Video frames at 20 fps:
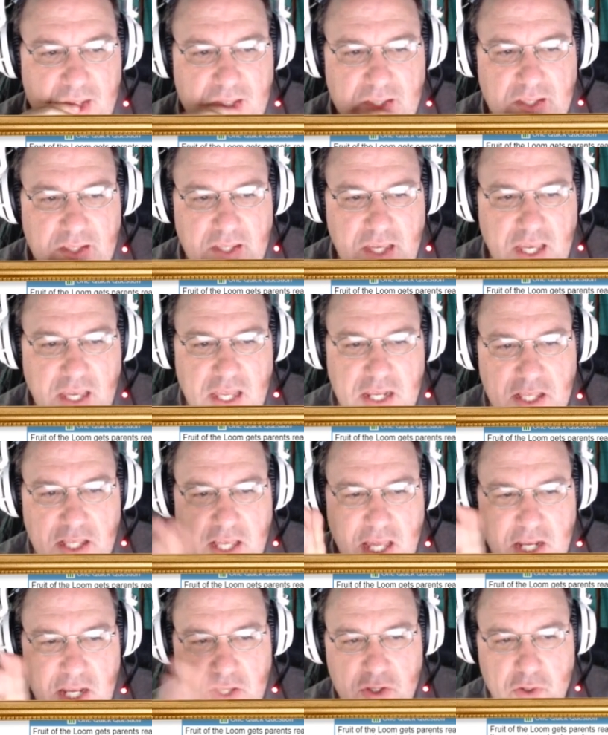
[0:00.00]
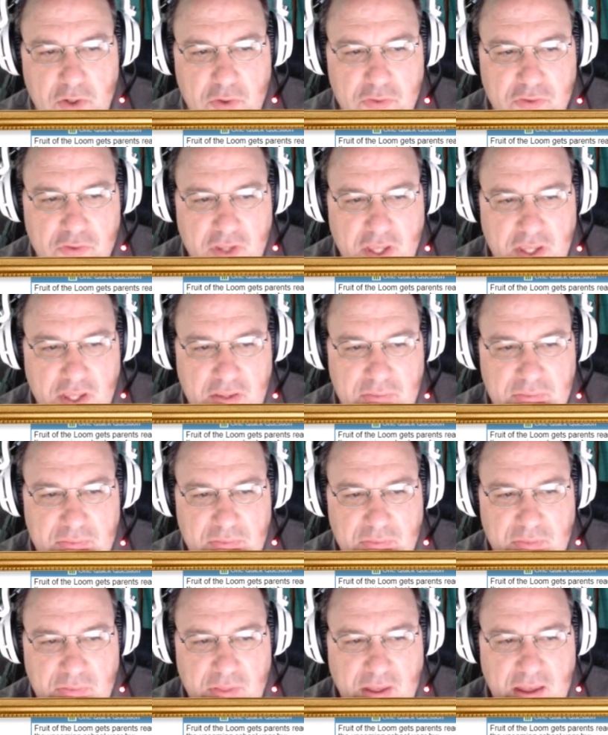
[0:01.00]
And it kind of goes in
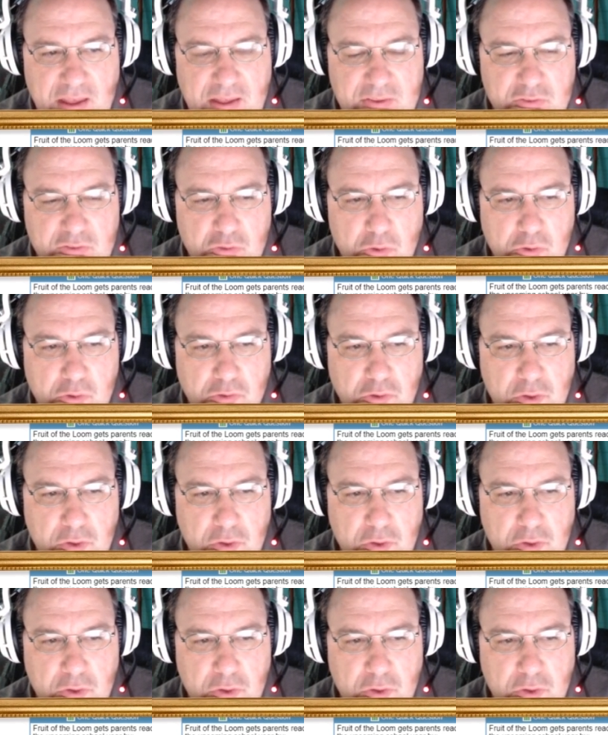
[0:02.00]
that George